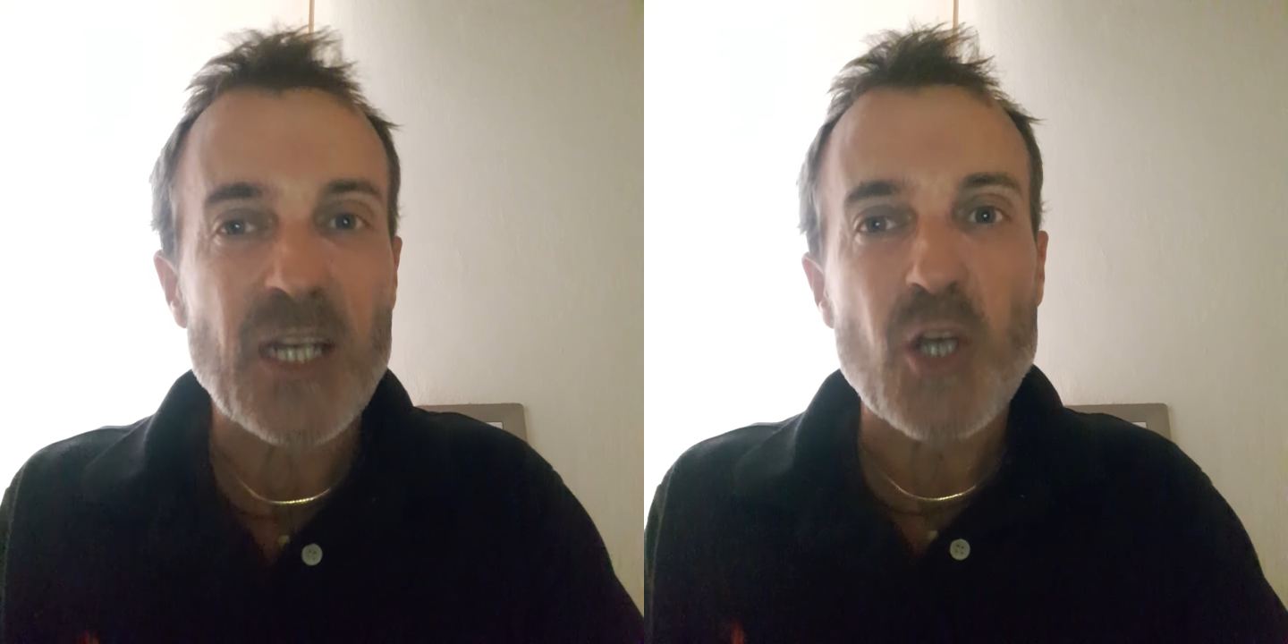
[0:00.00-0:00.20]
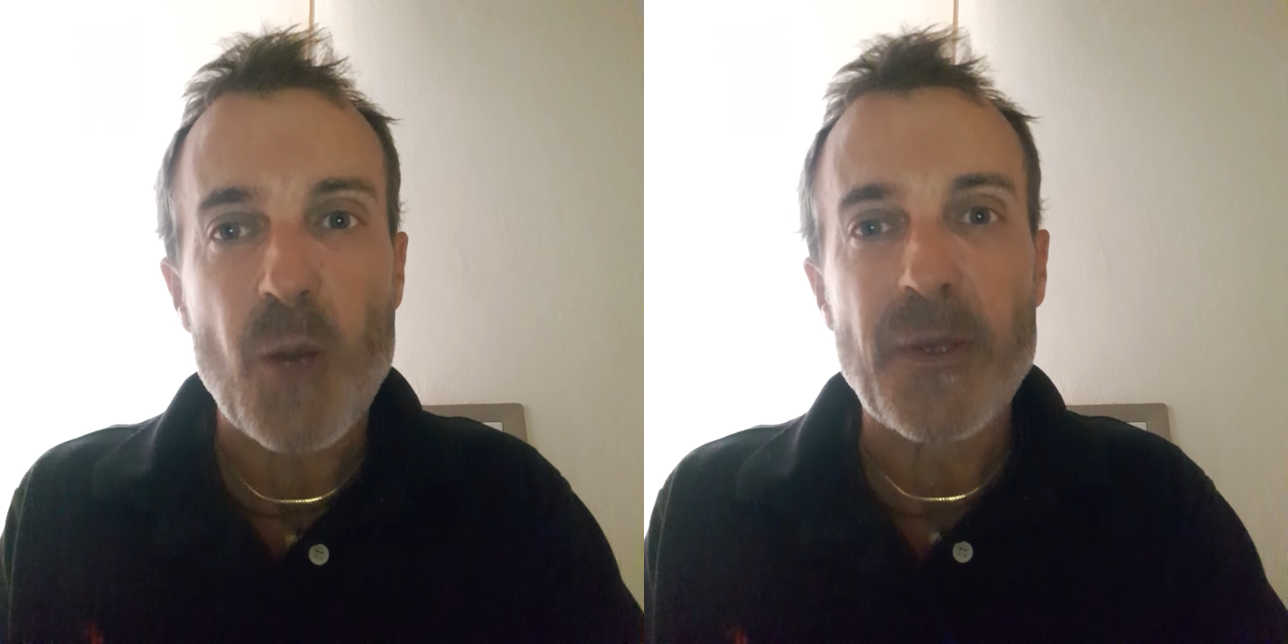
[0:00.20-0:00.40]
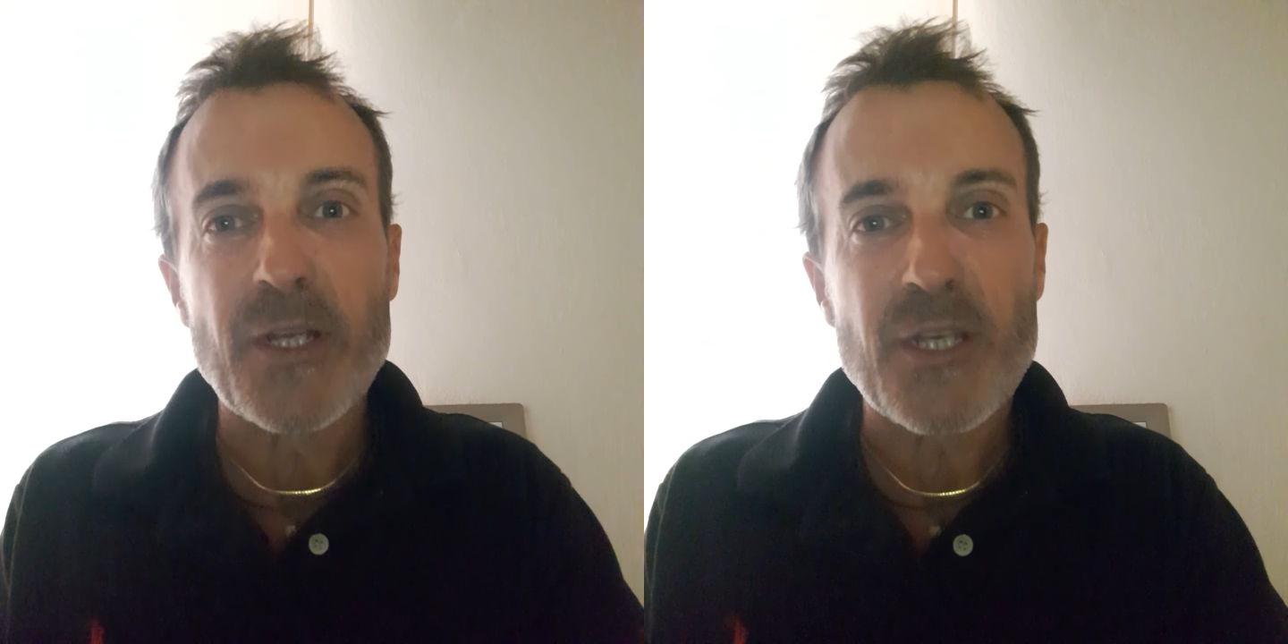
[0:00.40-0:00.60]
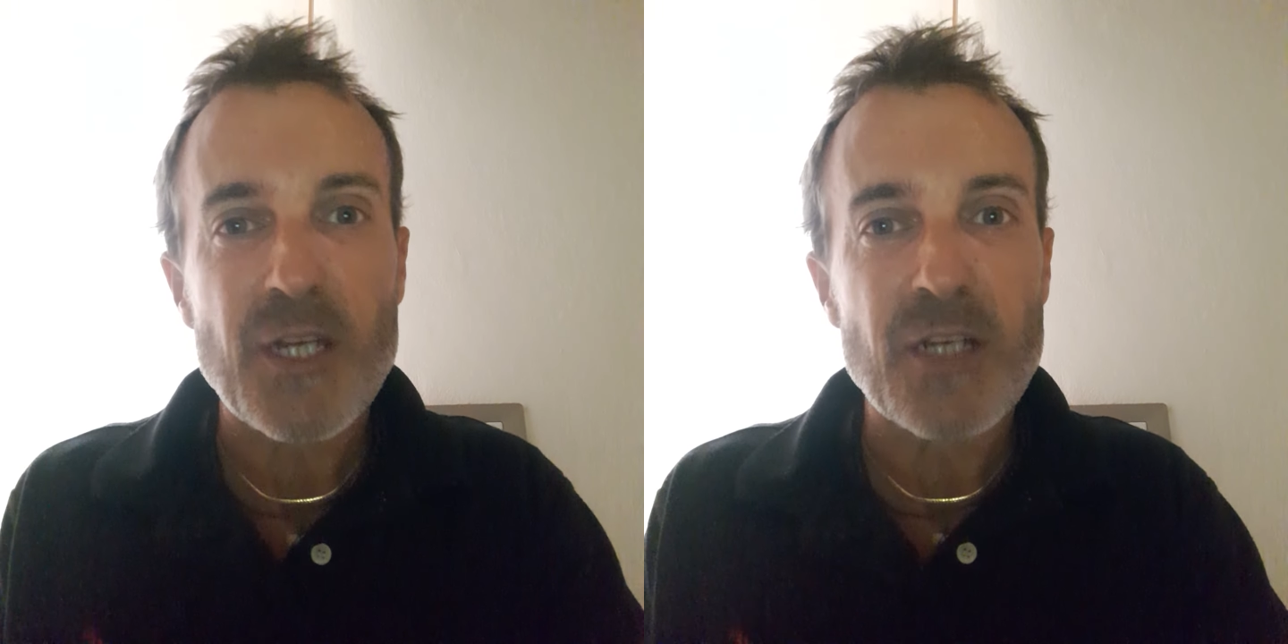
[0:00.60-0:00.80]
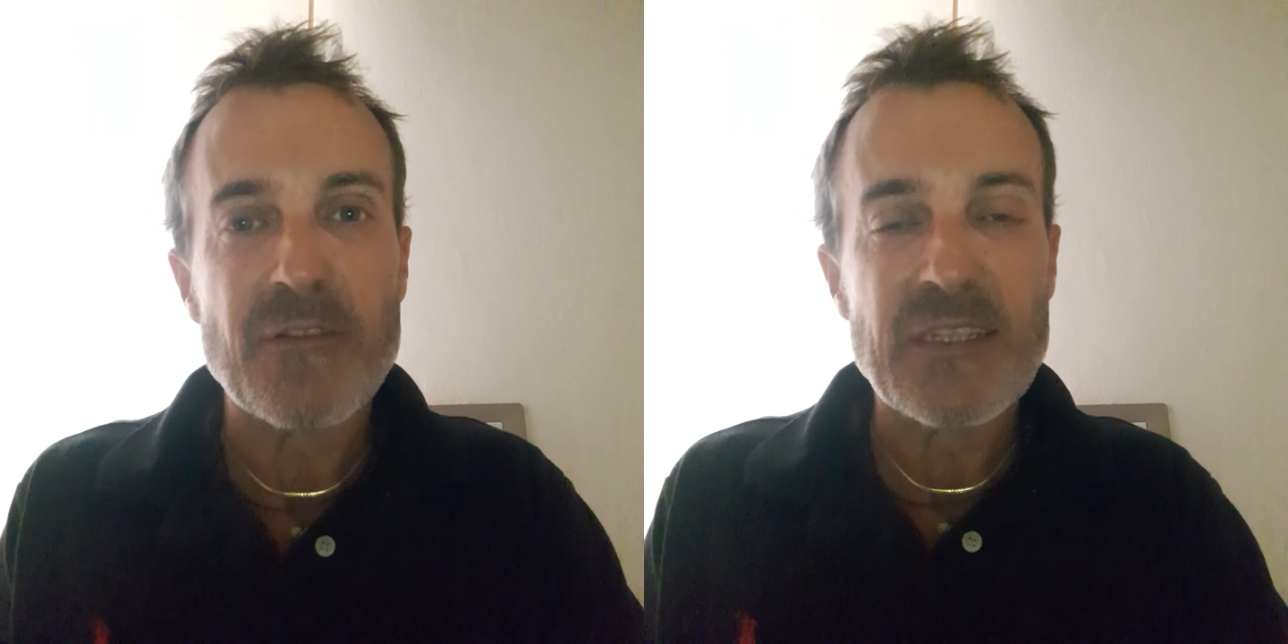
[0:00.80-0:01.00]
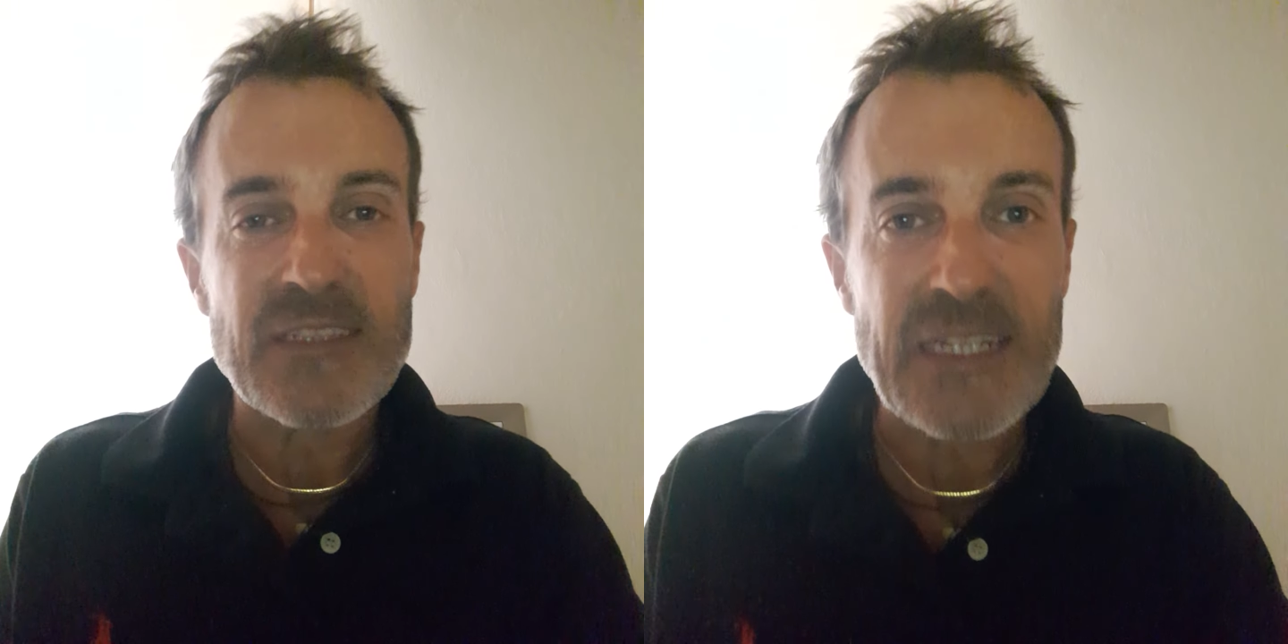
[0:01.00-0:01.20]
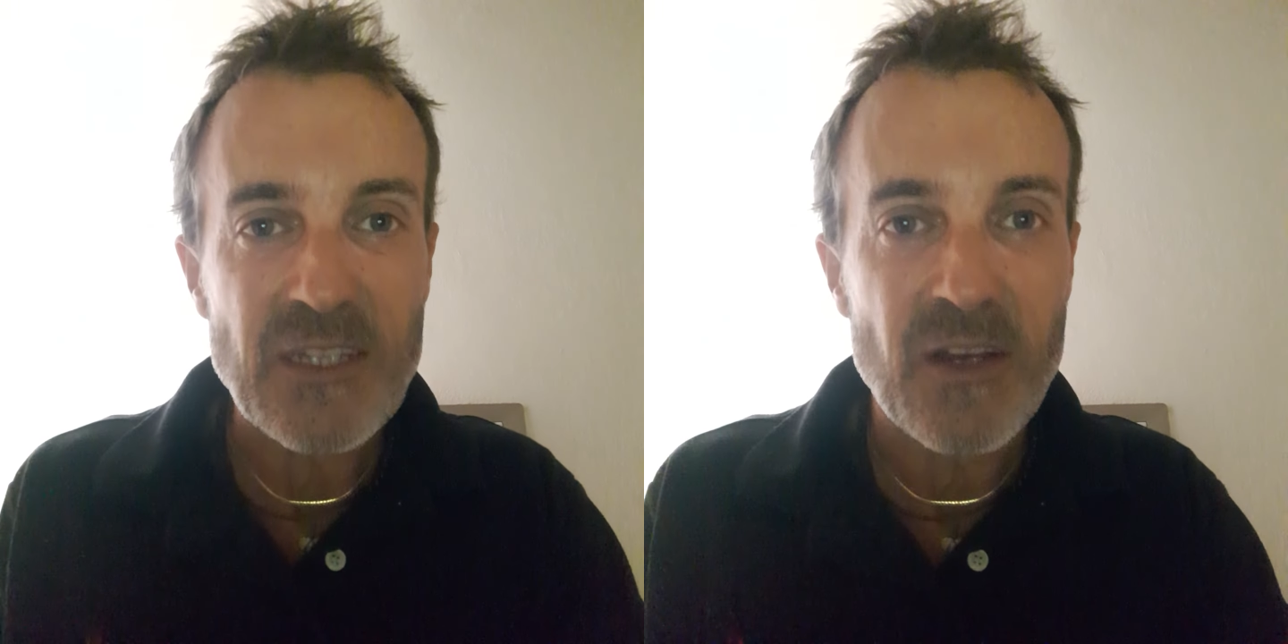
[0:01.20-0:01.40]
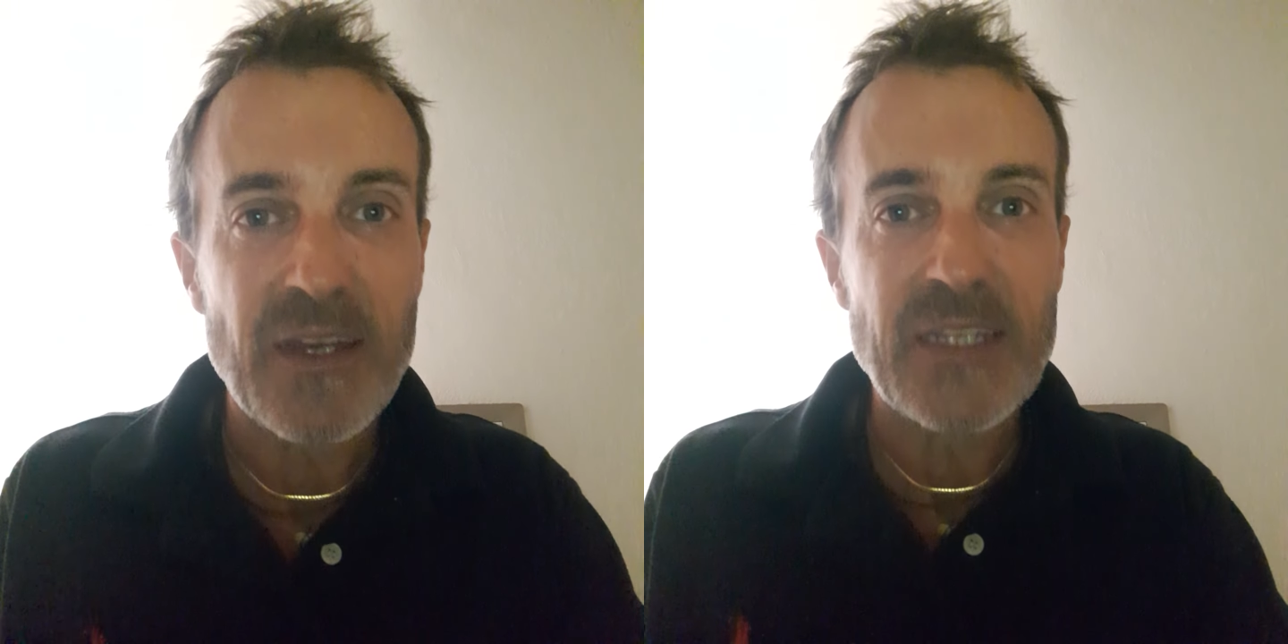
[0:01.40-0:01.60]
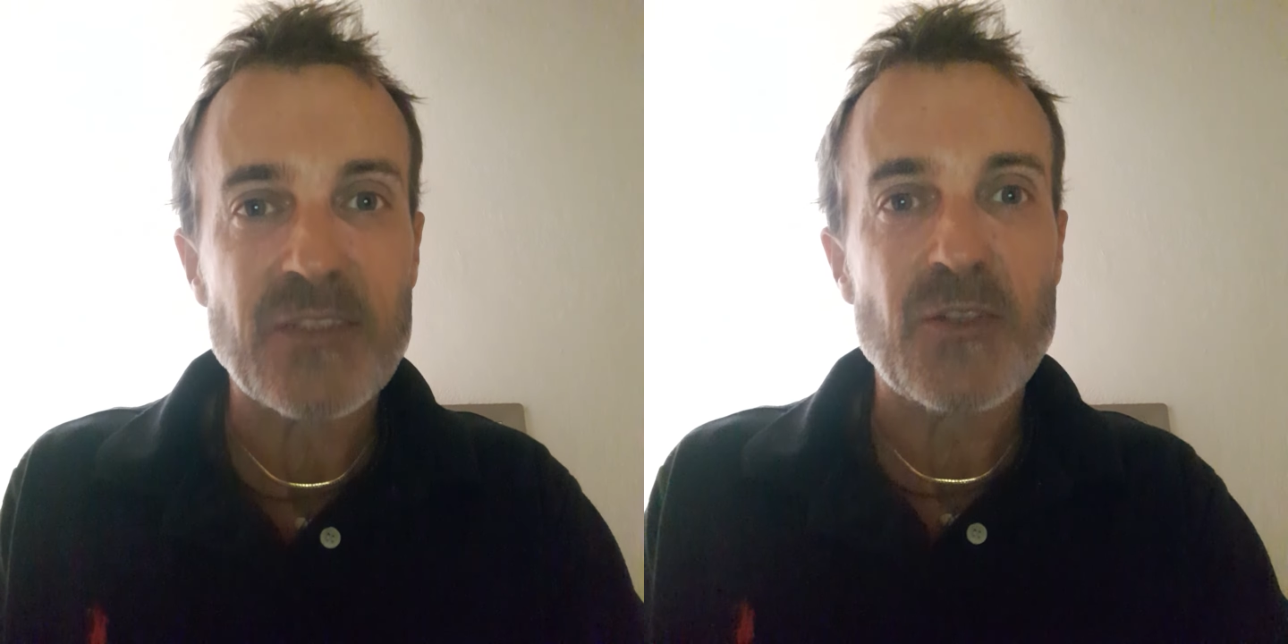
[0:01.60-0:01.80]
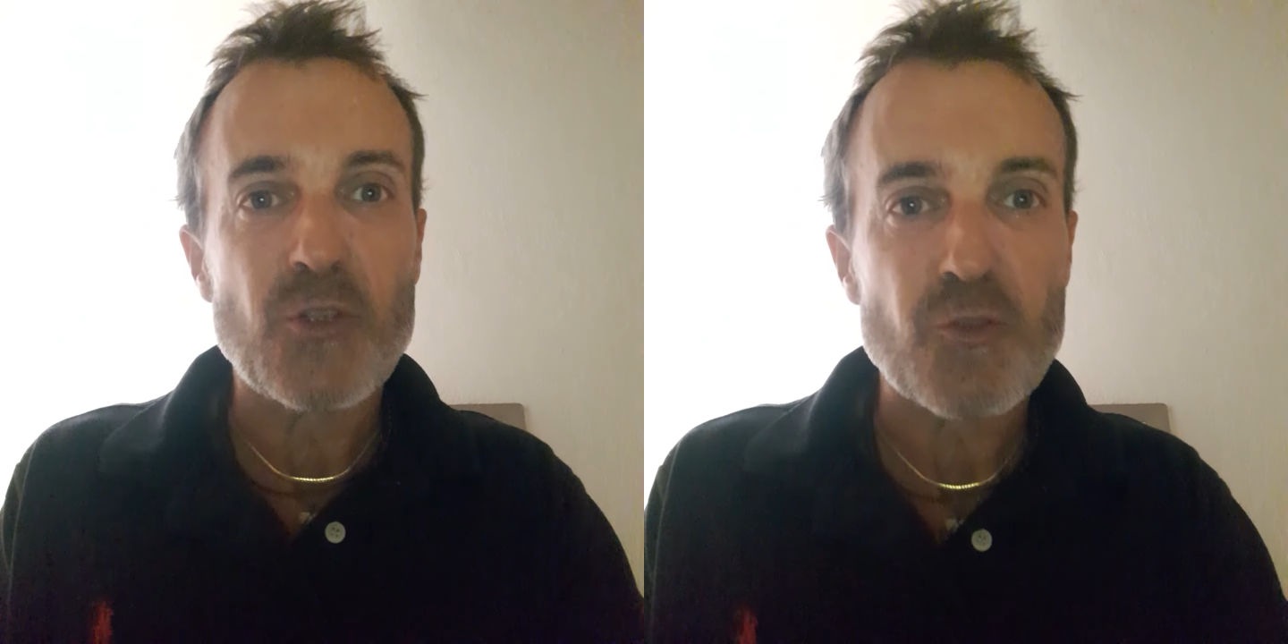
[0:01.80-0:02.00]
a common occurrence in guys who